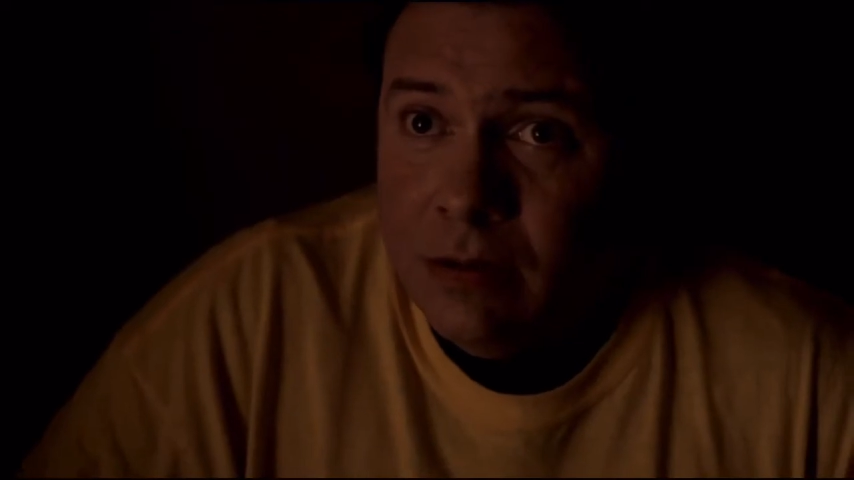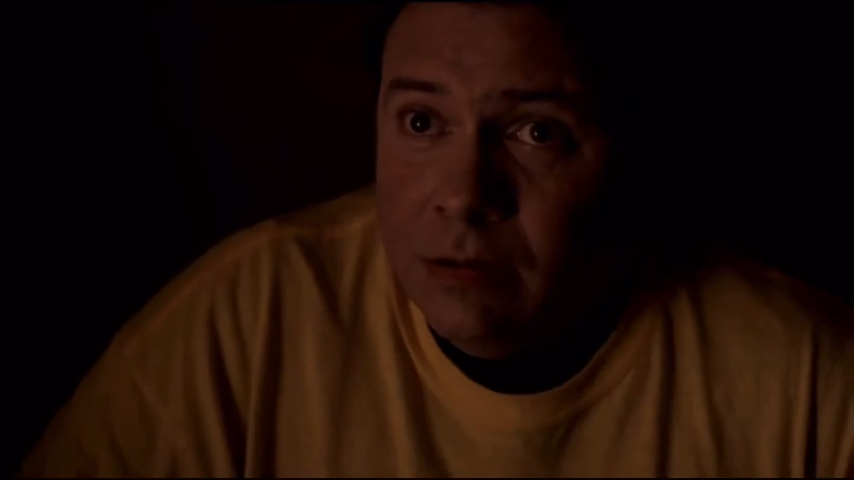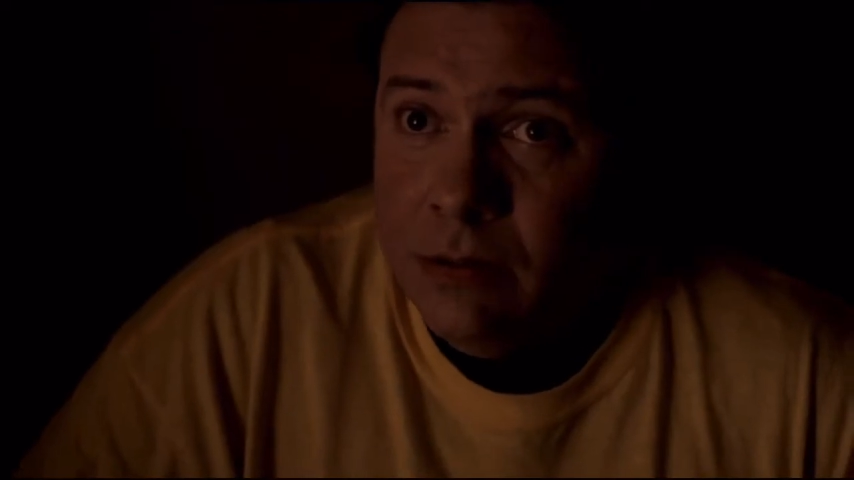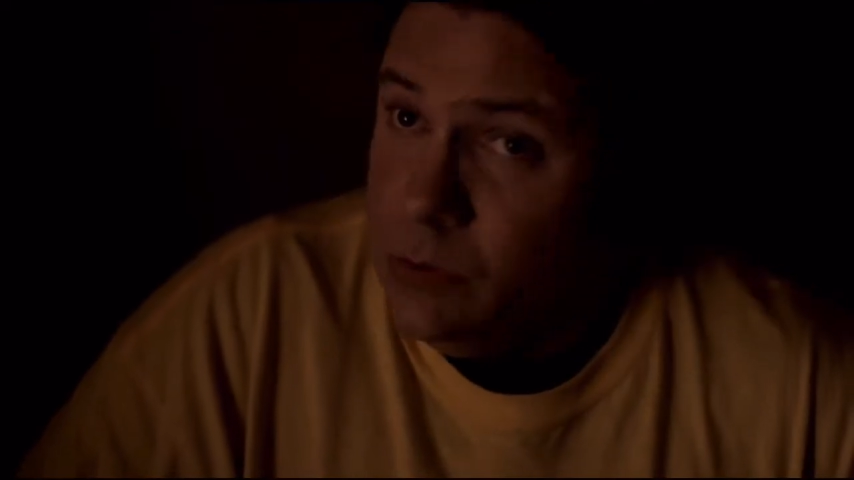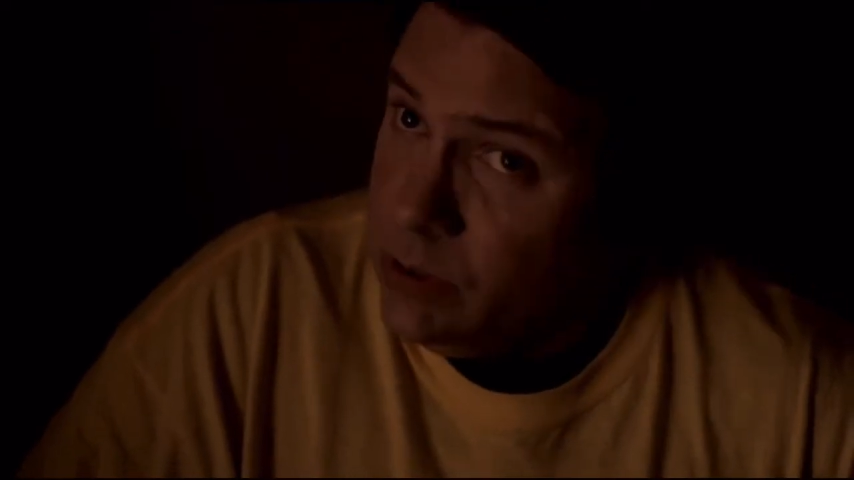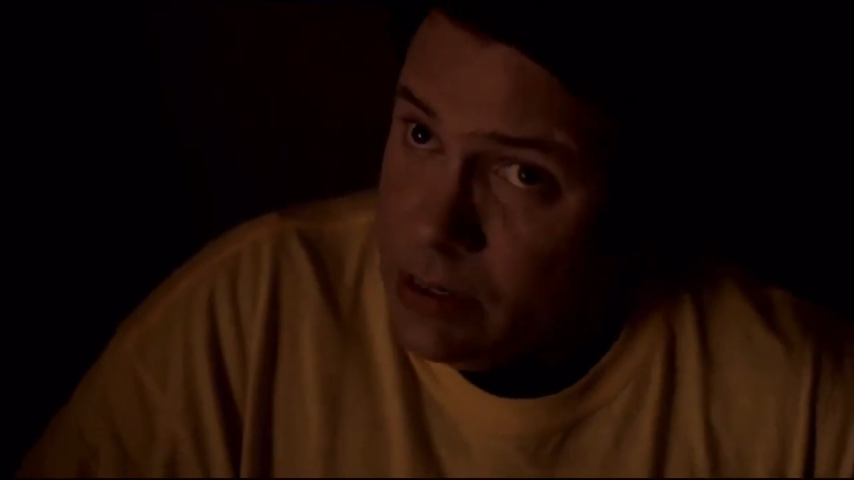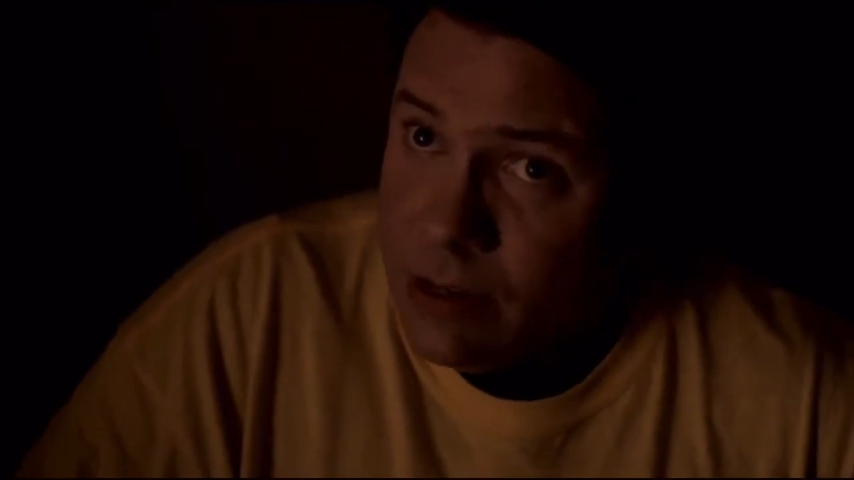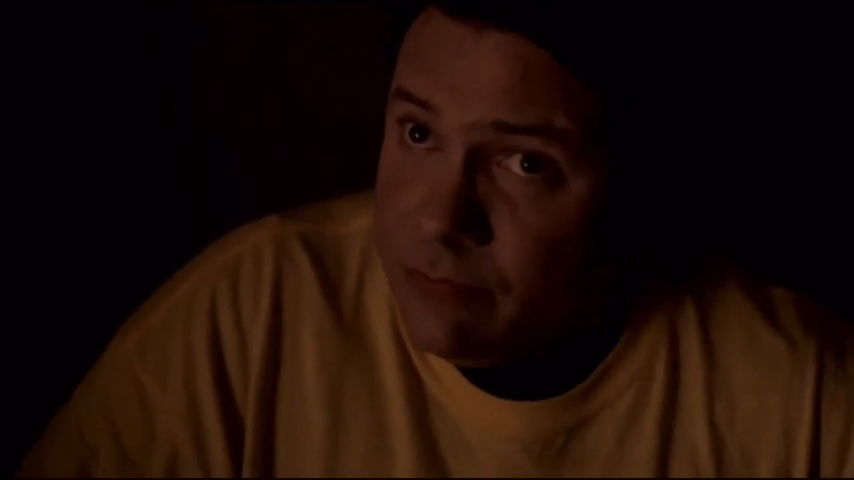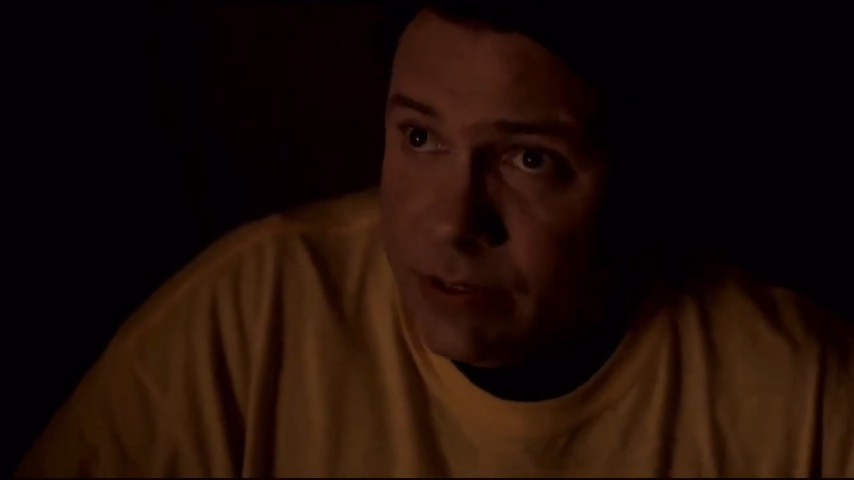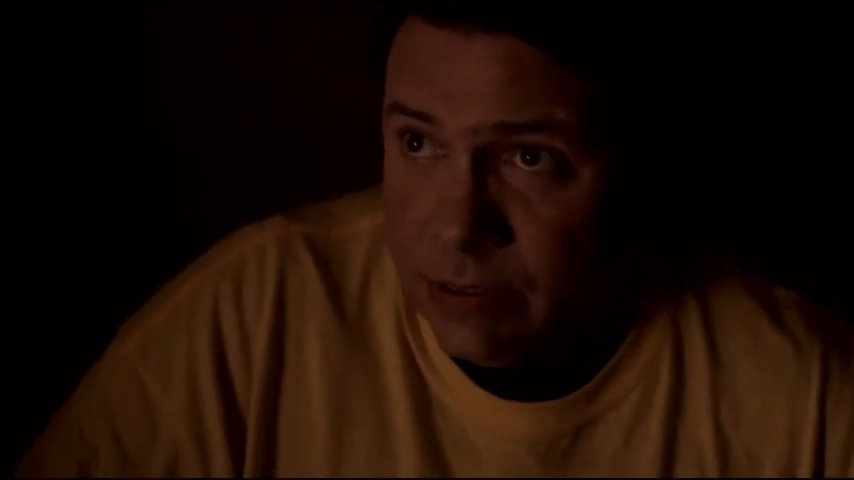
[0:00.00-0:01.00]
You didn't
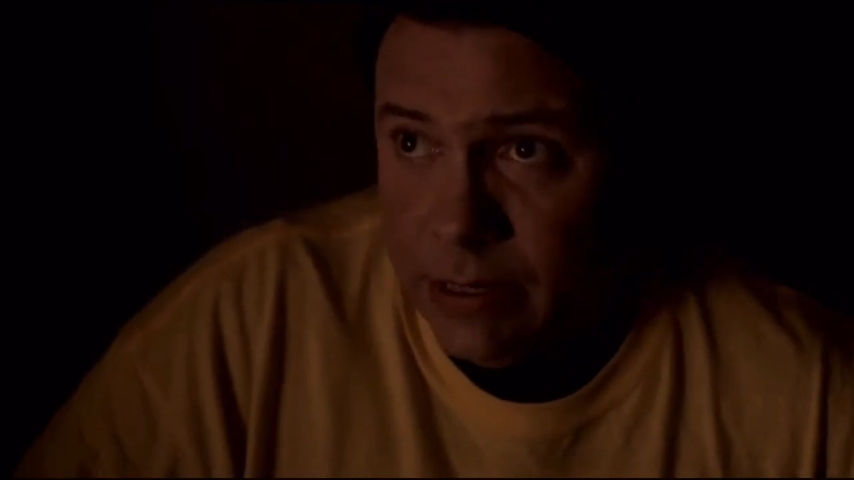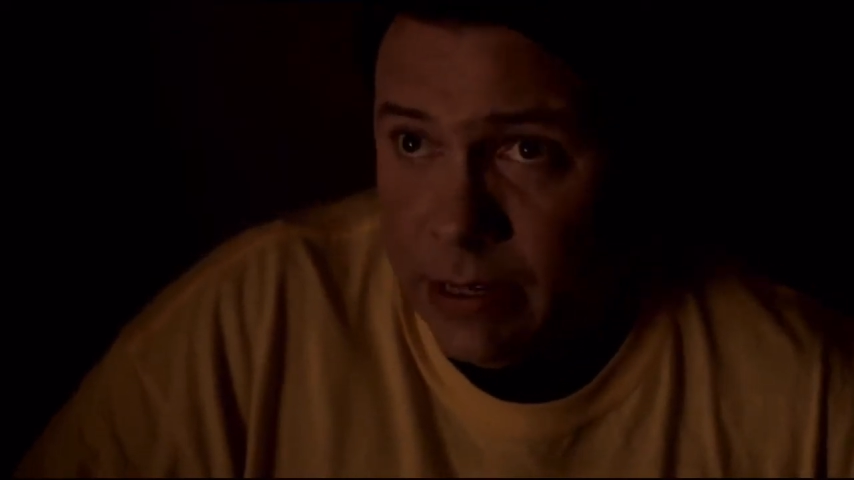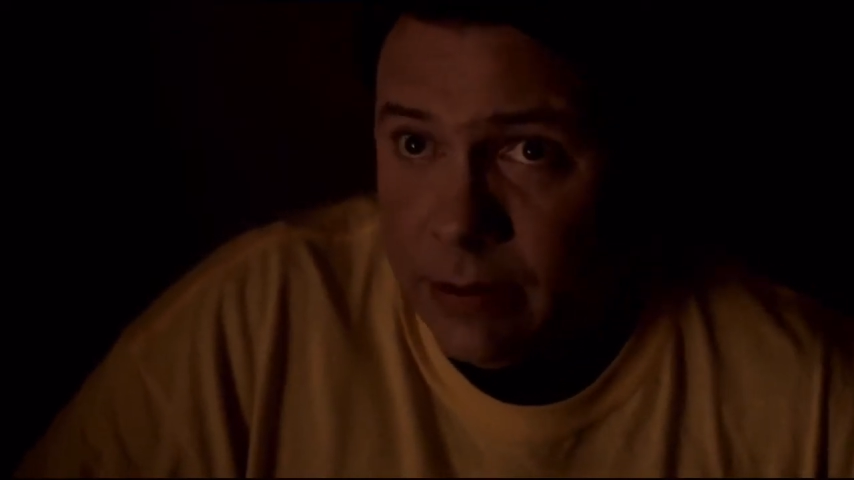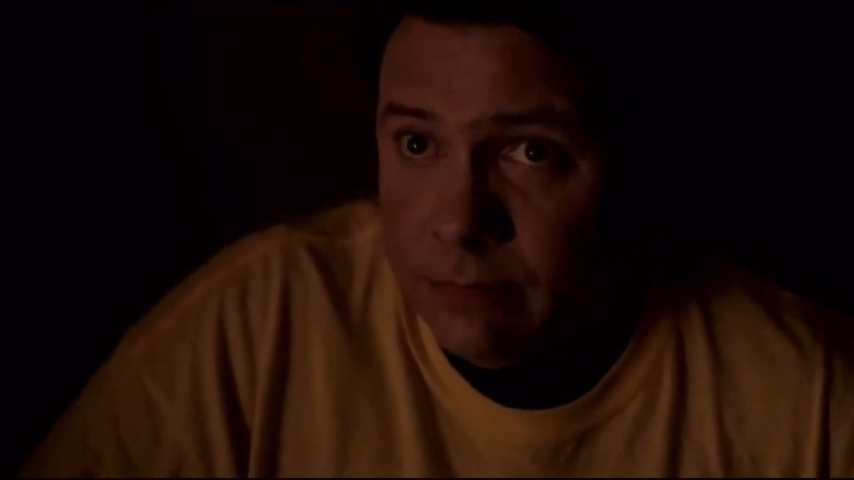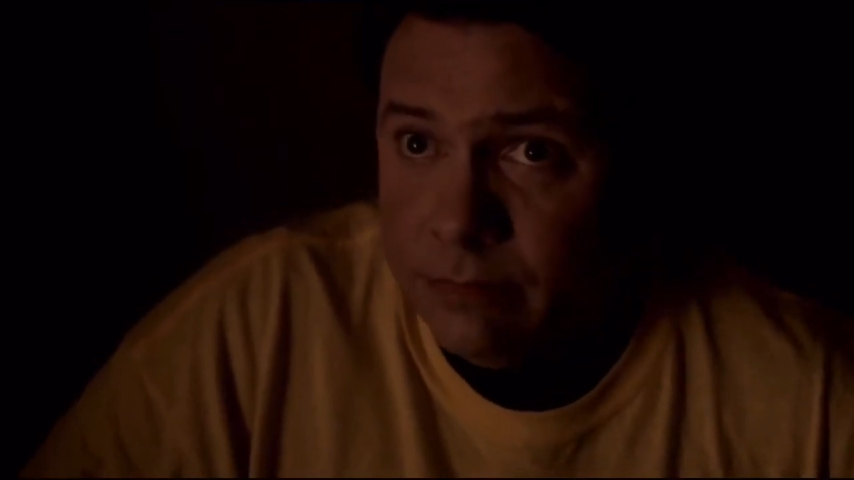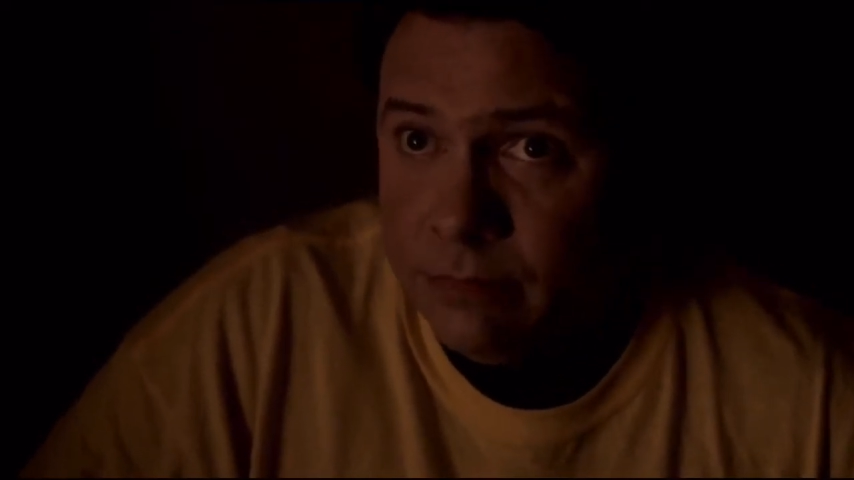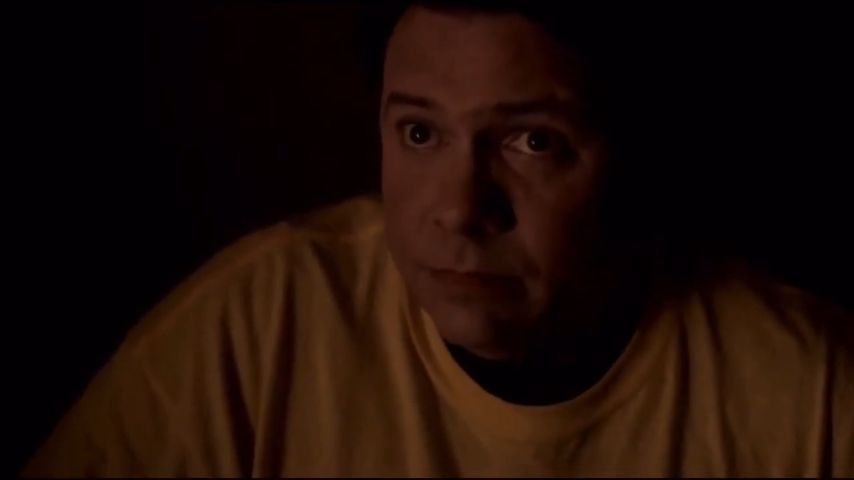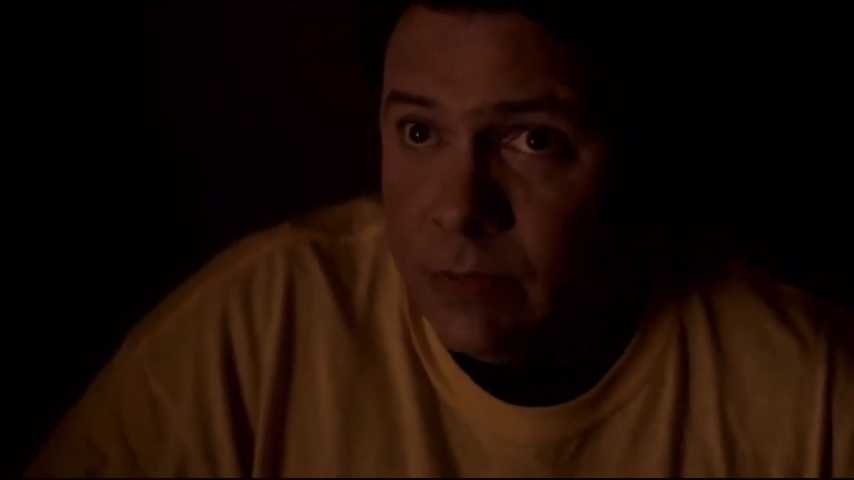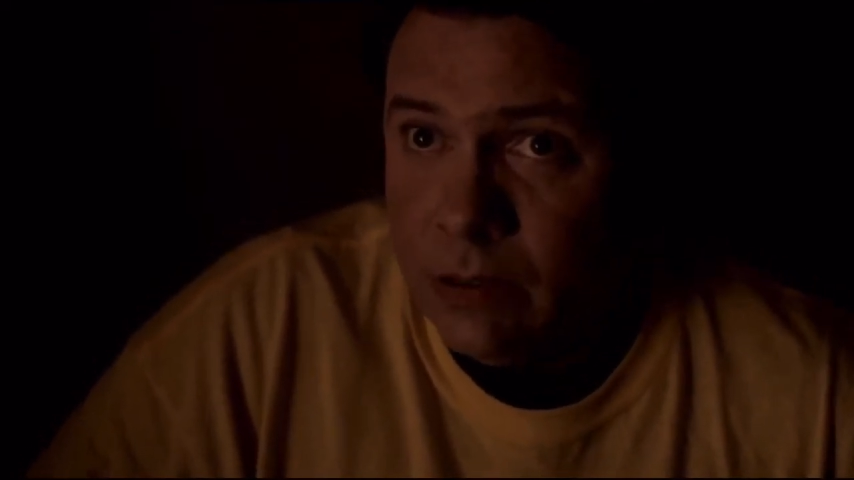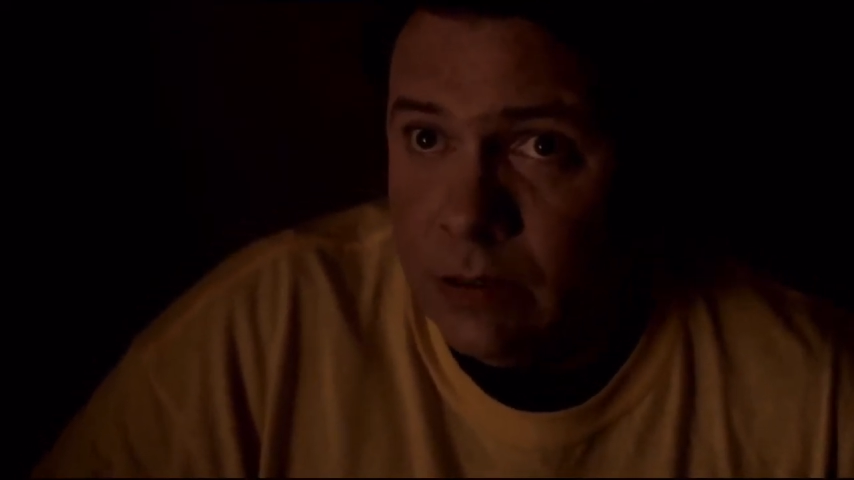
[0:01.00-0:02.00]
have fun today.
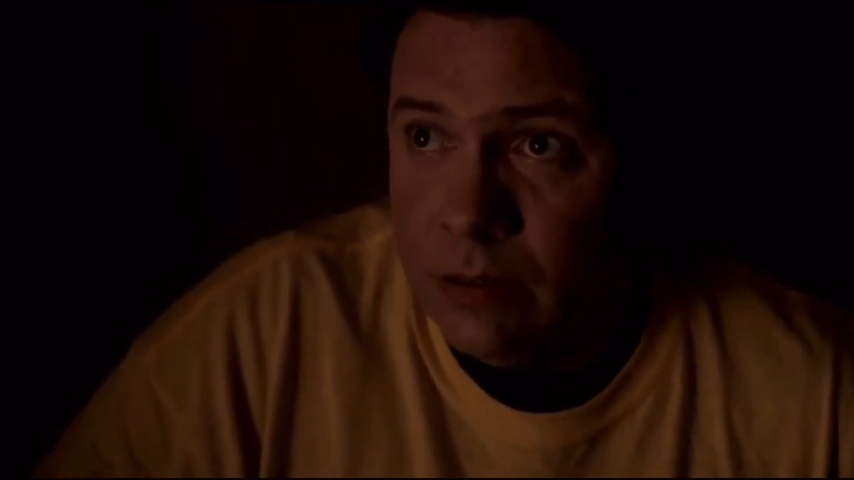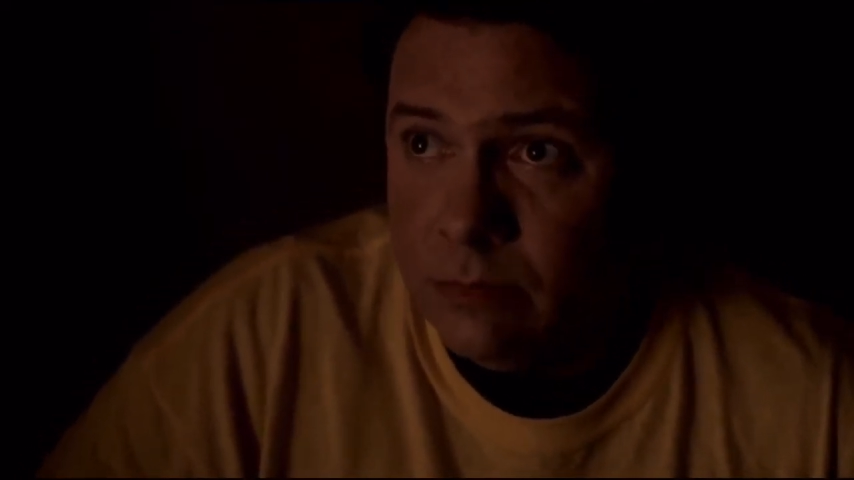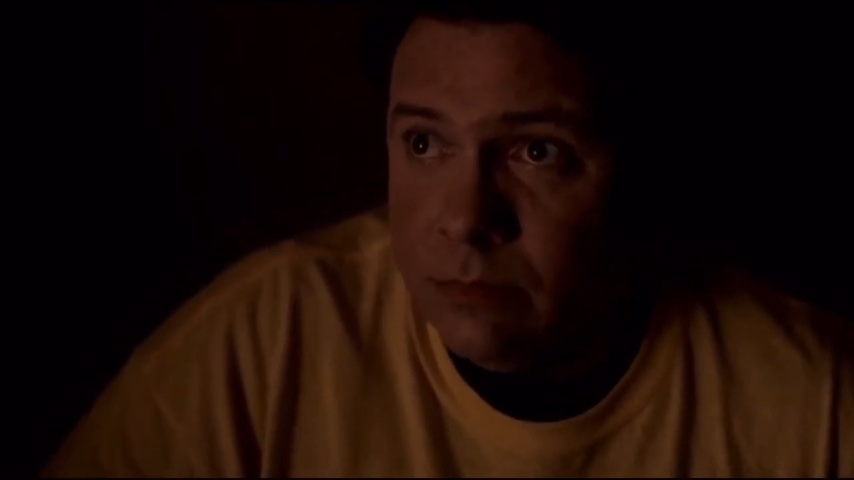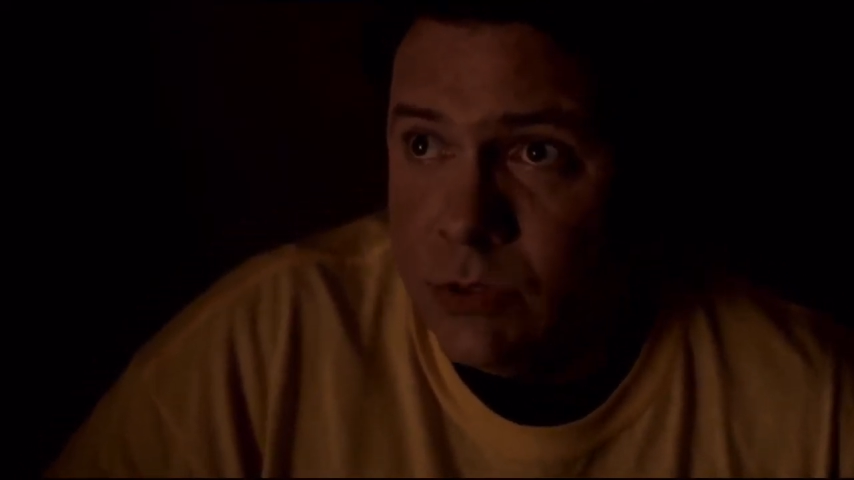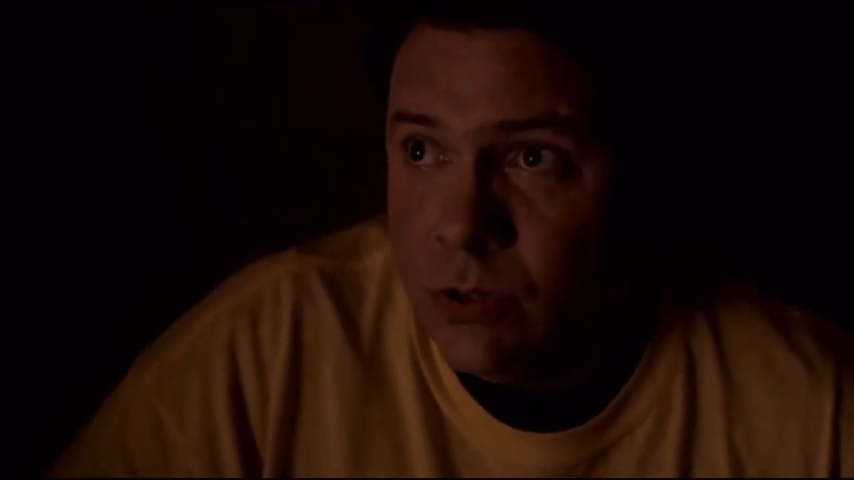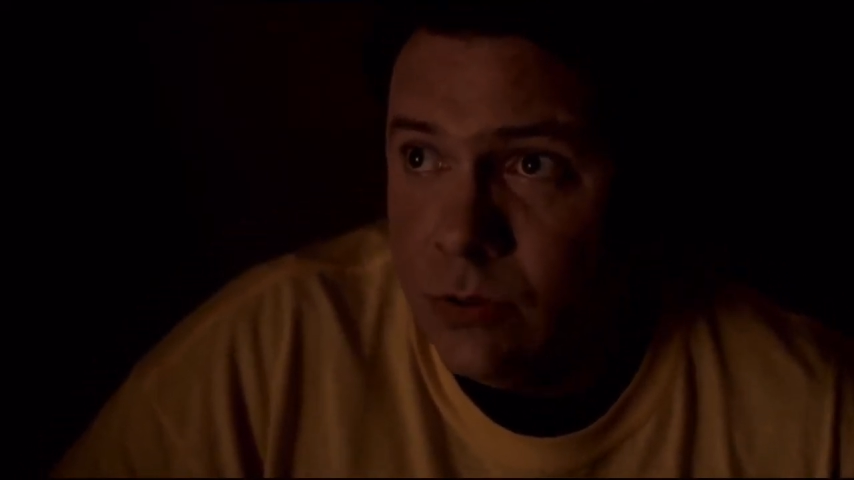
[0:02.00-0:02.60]
So